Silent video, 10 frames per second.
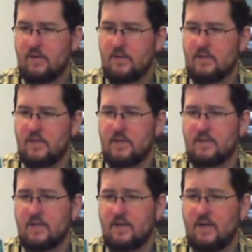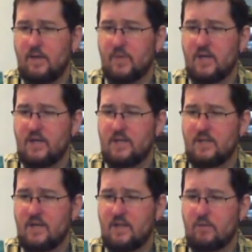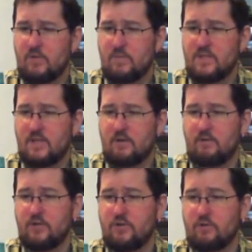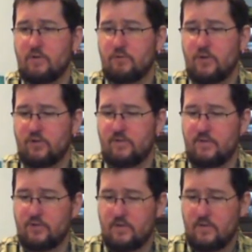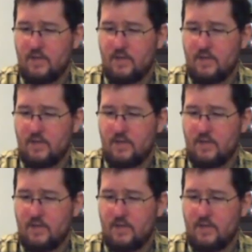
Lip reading: Says, guys, I think there was a miscalculation during Treasure Division,